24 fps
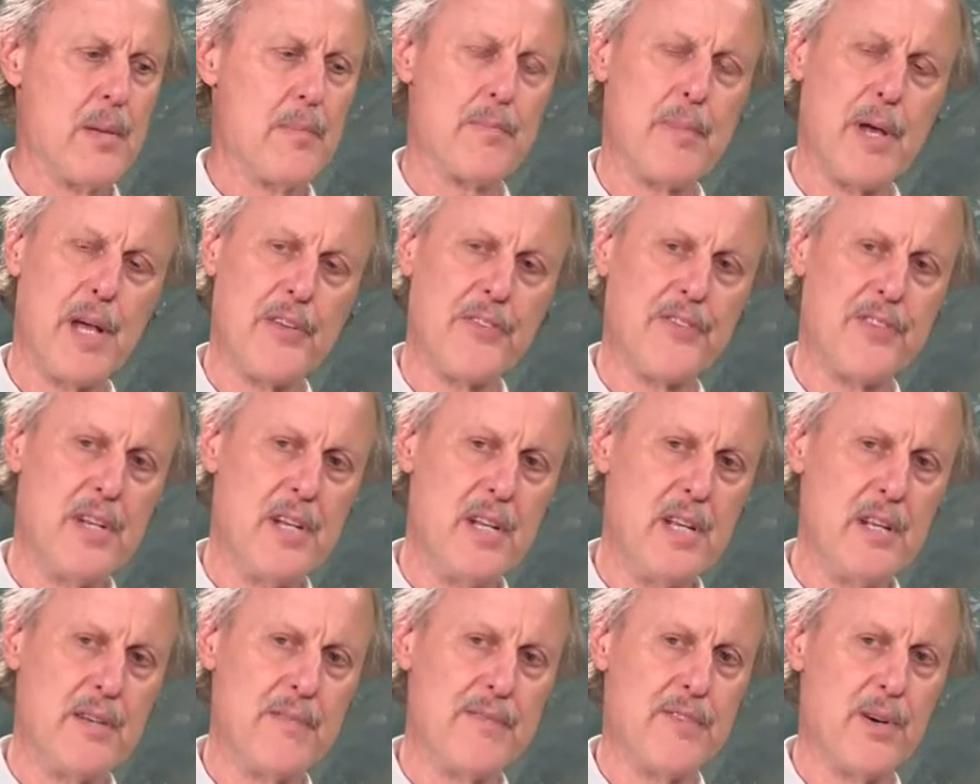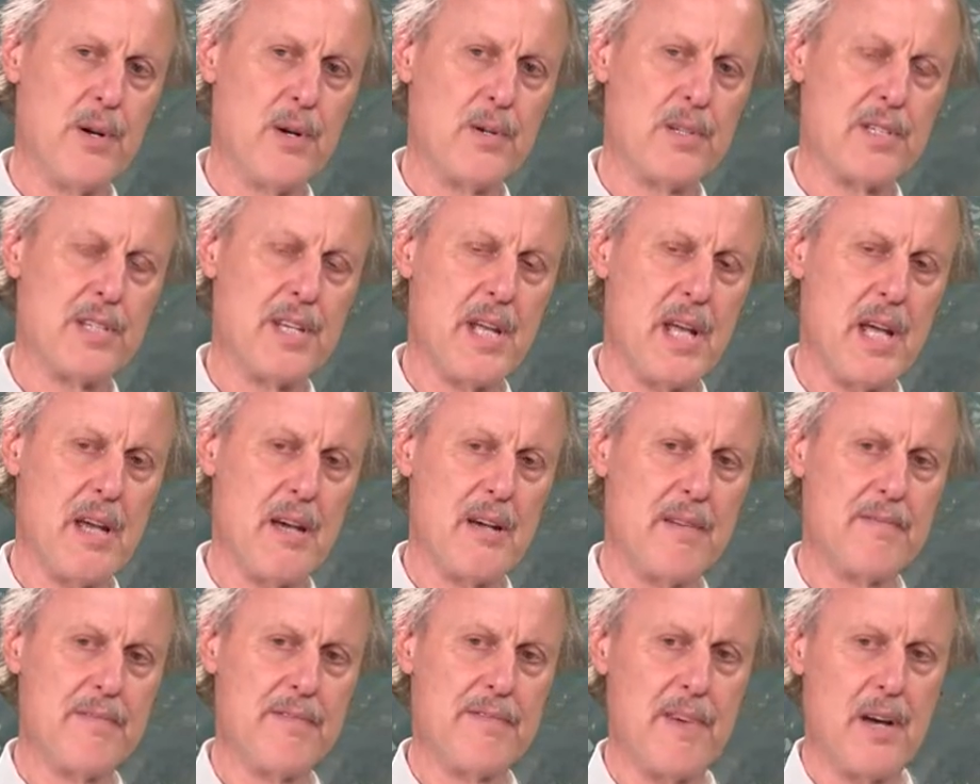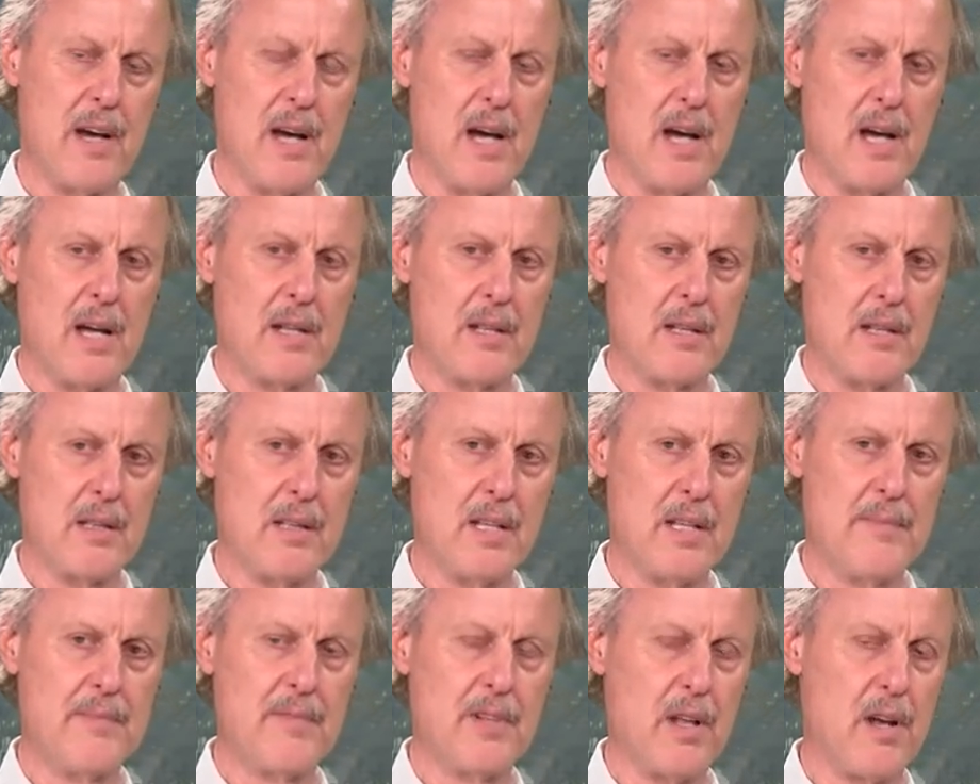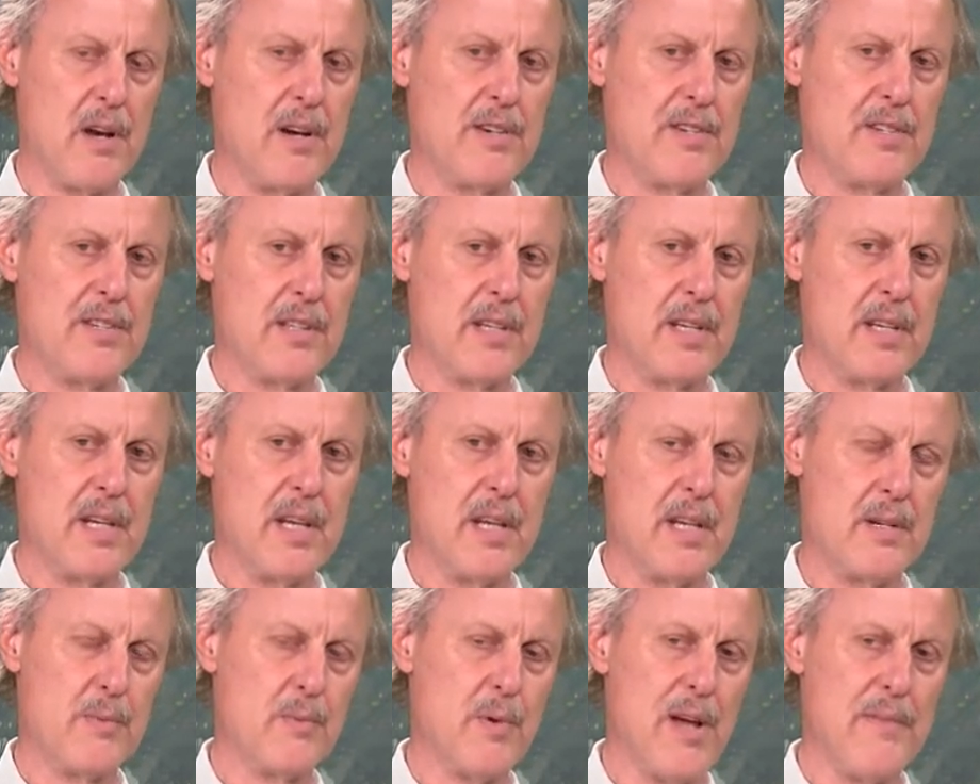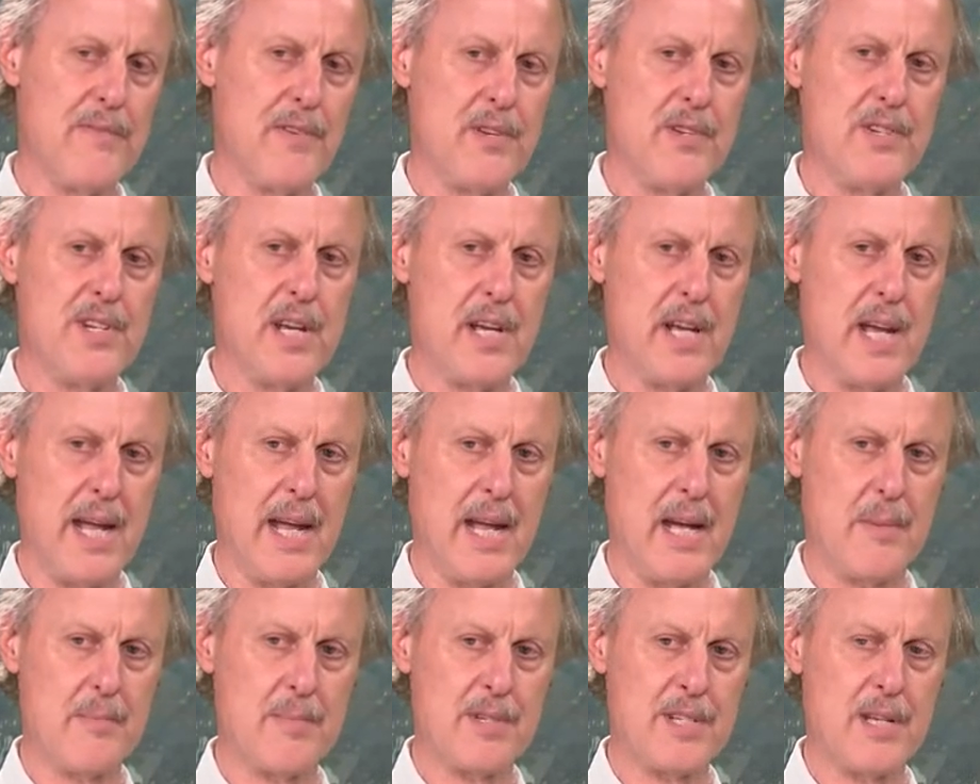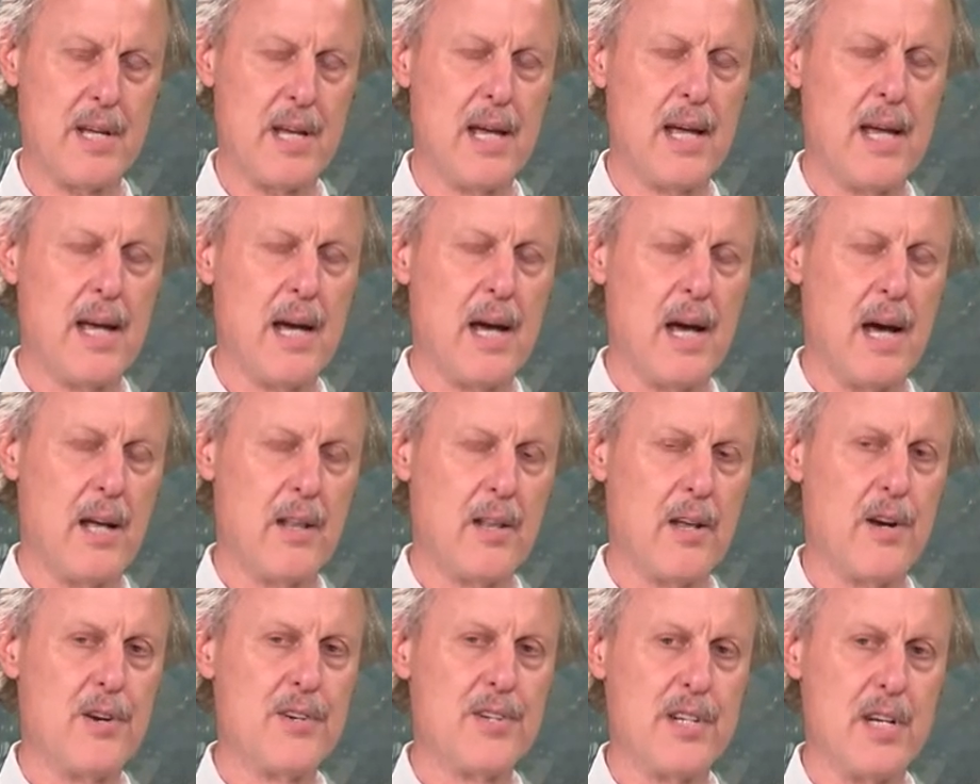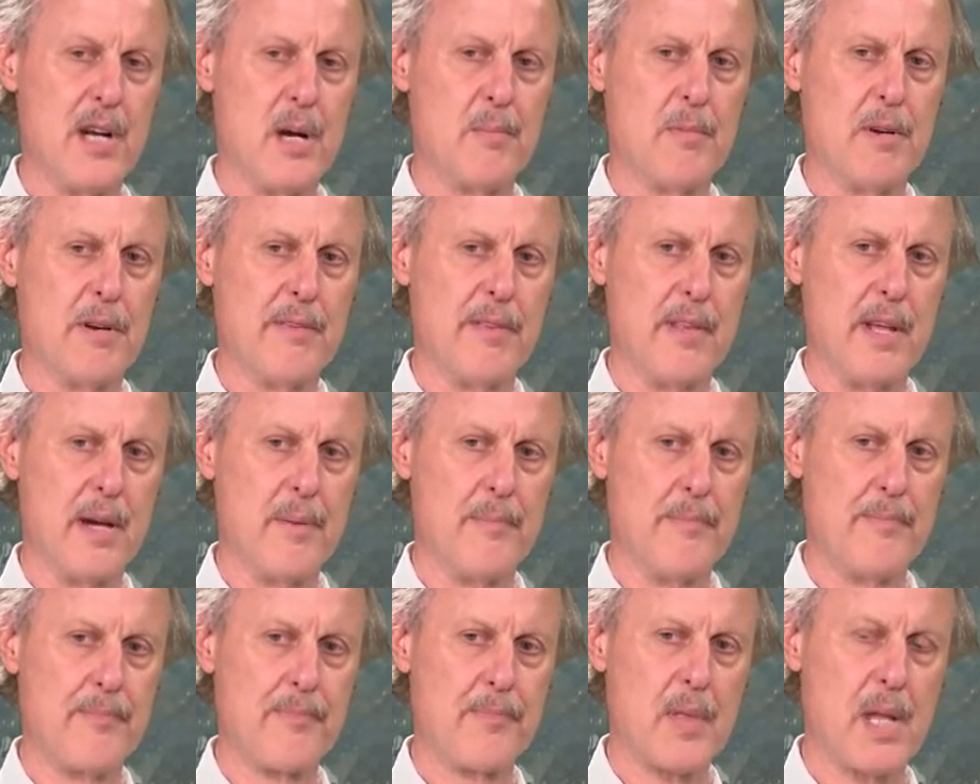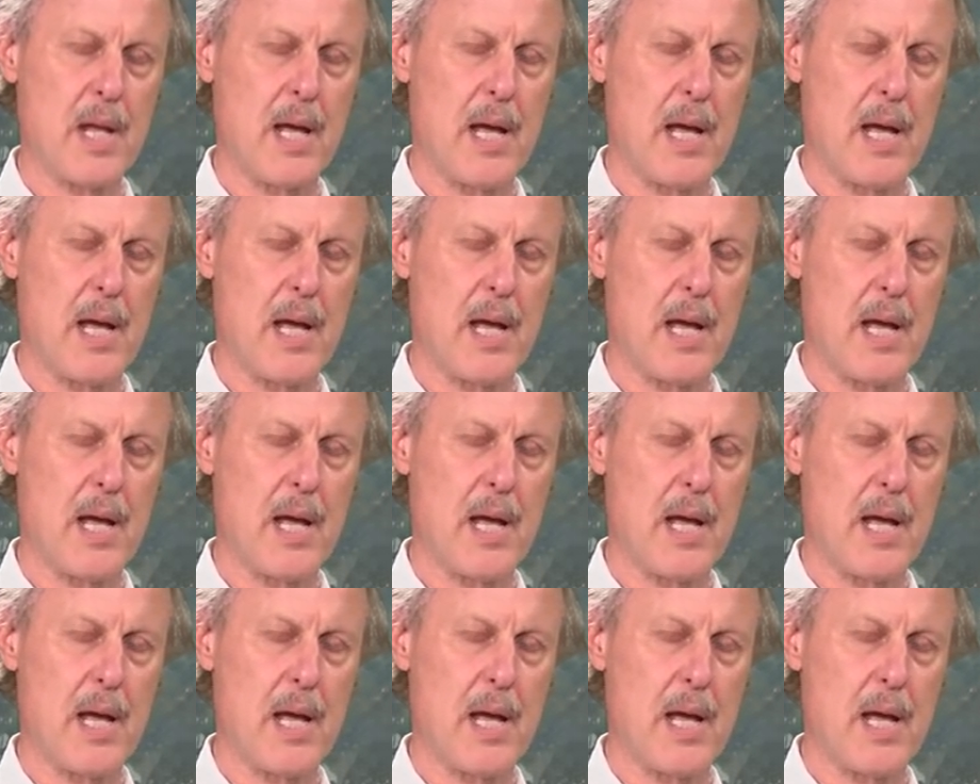Palestinian folks have lived largely in refugee camps, a large number of them,